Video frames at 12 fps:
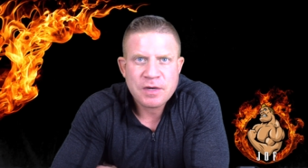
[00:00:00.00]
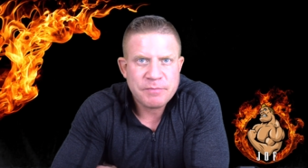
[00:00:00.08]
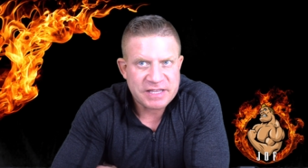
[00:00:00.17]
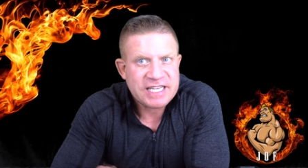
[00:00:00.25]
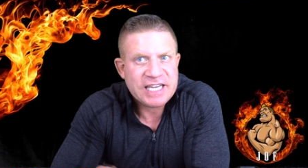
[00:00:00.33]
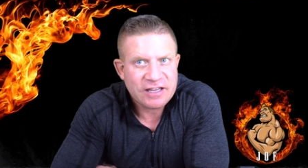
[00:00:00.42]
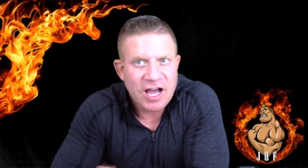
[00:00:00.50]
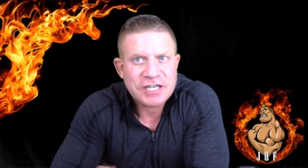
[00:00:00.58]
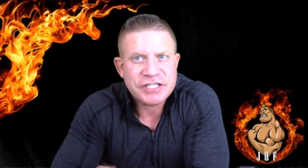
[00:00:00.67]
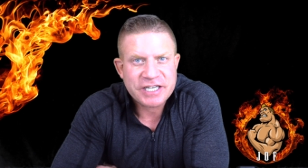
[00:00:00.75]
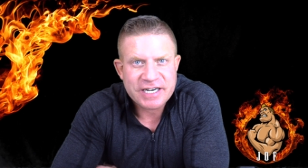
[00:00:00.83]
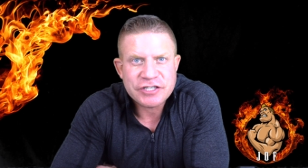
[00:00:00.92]
But the key lock,
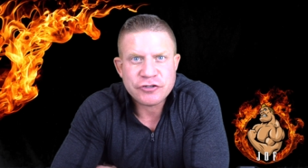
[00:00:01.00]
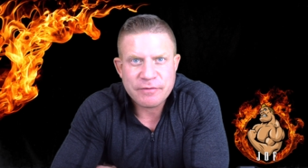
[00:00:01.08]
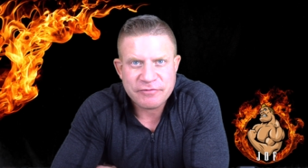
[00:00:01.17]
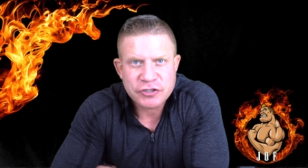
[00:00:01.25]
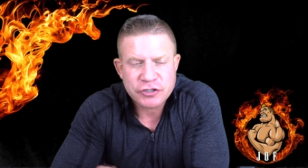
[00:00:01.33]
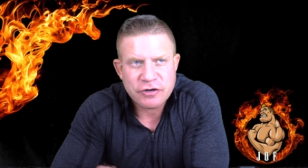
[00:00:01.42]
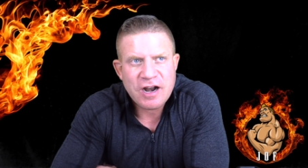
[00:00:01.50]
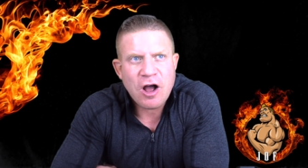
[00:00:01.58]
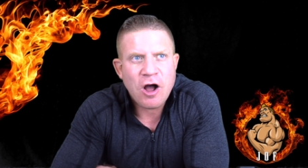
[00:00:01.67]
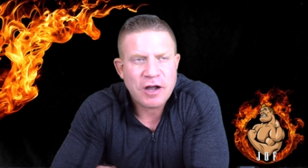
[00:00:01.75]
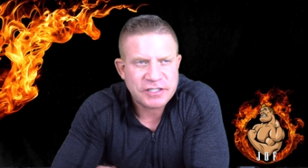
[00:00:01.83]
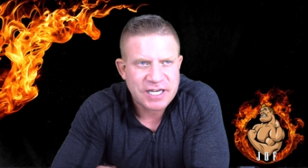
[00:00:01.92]
she could injure him for sure.
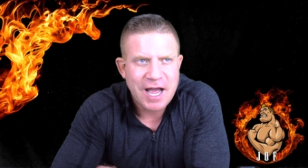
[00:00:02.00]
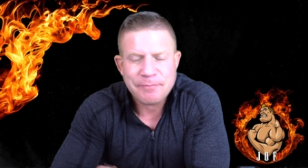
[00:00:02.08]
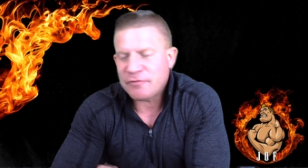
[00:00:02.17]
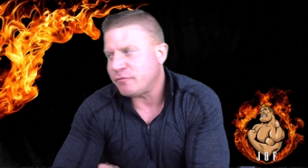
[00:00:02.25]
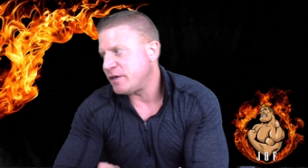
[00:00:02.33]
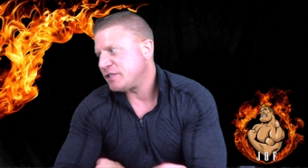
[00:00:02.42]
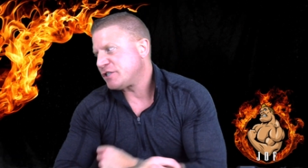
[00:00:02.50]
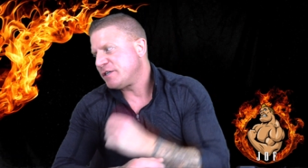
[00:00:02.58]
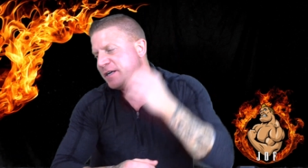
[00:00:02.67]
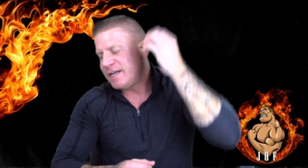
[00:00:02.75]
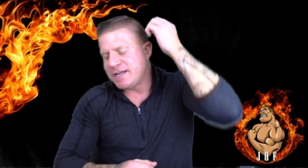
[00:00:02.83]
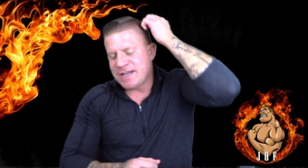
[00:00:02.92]
On top of which,
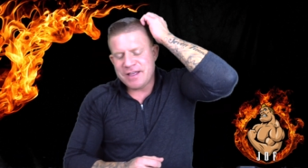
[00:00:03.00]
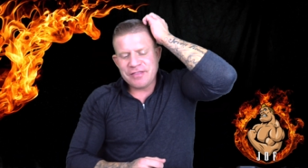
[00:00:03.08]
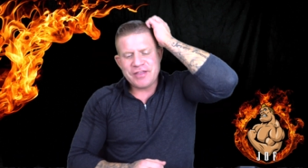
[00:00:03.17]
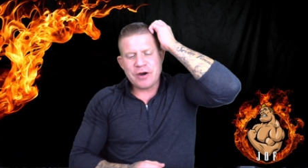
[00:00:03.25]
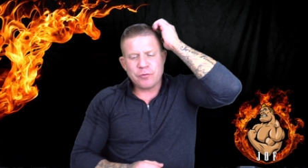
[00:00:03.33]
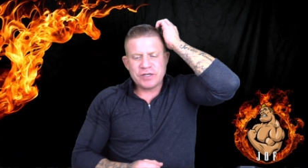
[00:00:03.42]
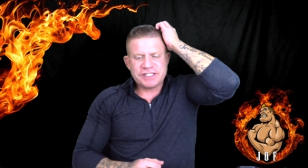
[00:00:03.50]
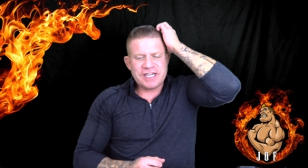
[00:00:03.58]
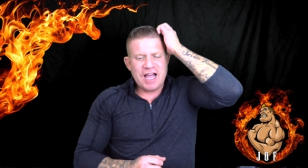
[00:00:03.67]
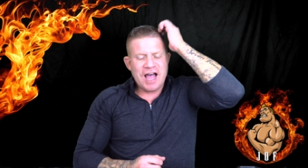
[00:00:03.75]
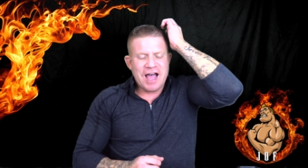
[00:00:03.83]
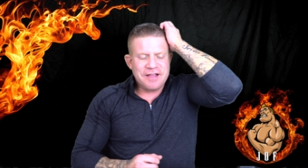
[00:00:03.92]
there
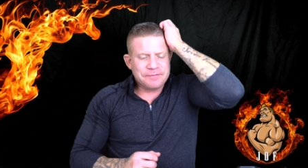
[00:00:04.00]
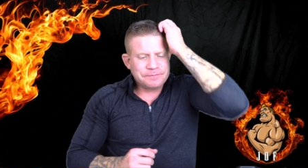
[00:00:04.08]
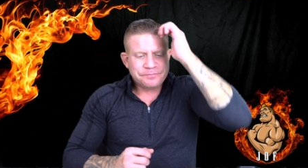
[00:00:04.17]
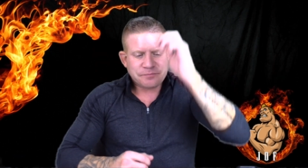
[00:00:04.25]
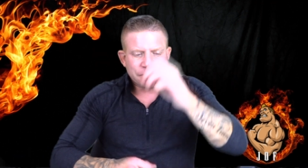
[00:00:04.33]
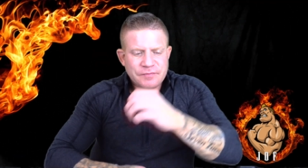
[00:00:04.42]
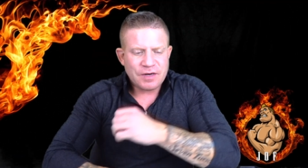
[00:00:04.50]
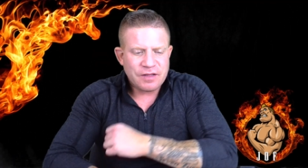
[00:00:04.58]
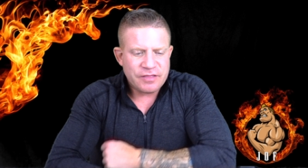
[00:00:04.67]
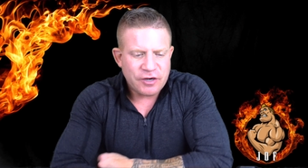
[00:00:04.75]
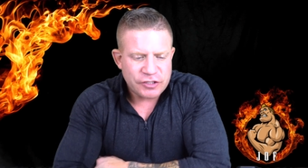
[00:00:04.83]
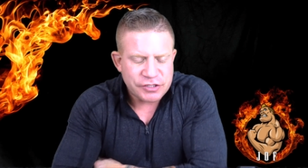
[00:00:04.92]

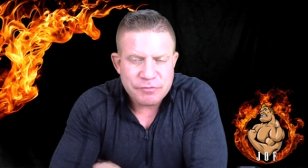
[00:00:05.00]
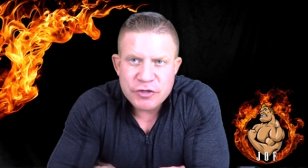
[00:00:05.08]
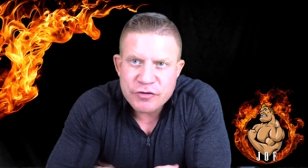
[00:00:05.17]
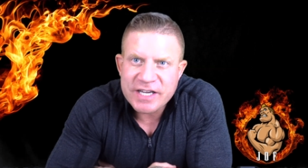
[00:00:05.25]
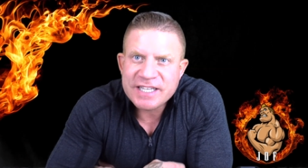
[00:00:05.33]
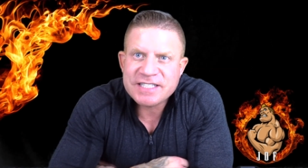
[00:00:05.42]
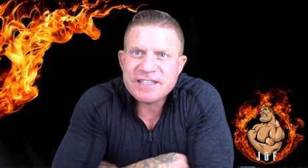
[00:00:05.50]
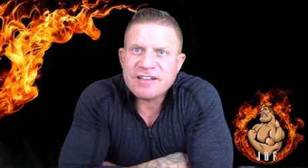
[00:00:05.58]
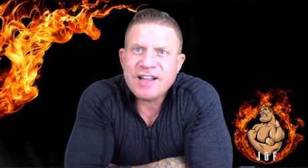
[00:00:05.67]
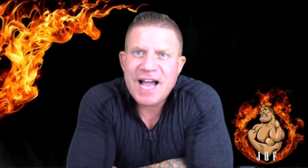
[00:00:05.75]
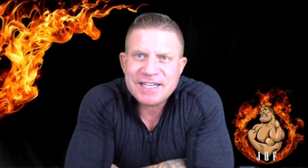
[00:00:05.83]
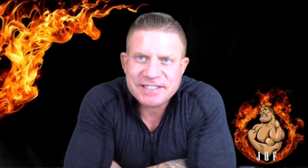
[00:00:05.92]
are some new kids in the
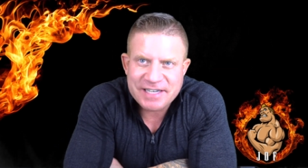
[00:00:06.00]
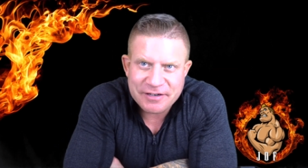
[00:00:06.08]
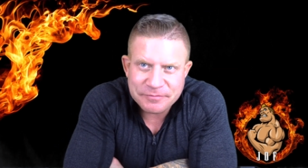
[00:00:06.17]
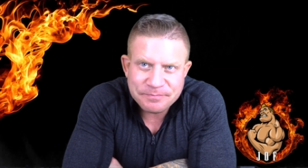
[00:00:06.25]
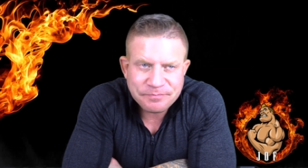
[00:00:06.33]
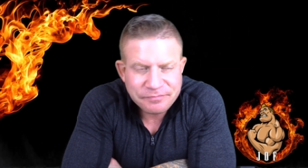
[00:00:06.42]
class now.